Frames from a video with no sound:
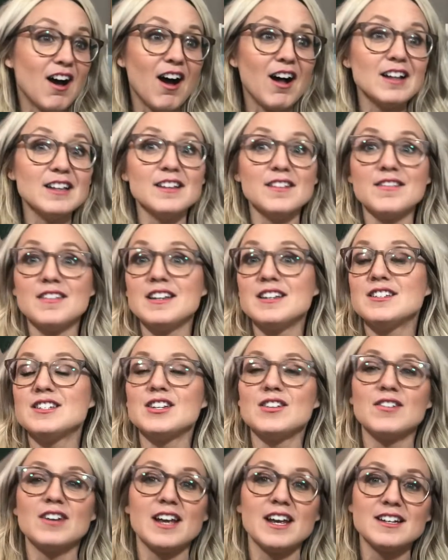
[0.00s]
all of these
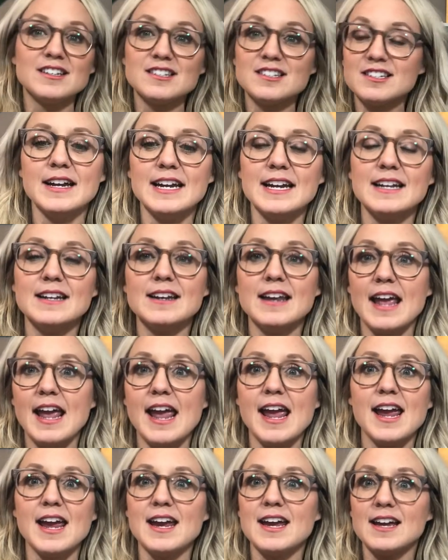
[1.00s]
units in
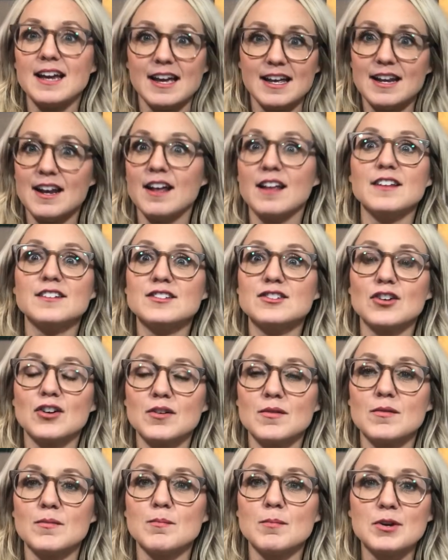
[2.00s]
a
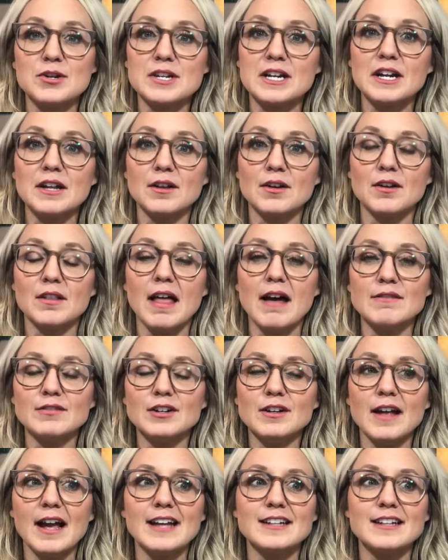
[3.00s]
certain particular level.